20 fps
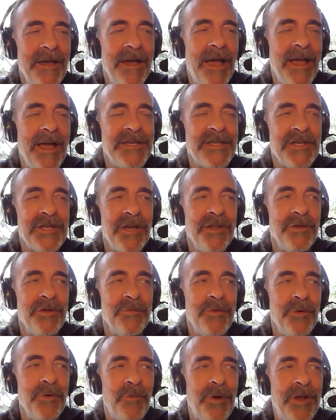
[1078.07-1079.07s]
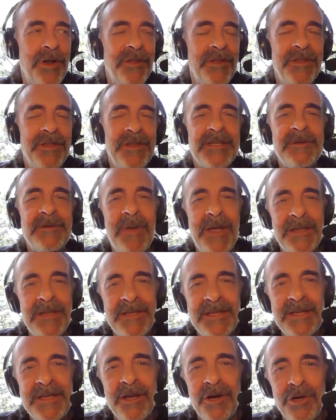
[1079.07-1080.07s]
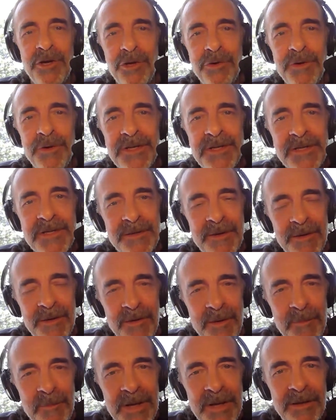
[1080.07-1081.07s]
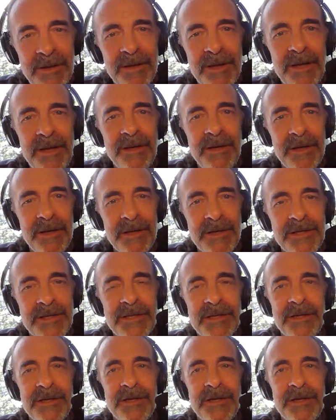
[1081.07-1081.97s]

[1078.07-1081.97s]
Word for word: I saw that when one of the things Betsy, our US MVP lead, is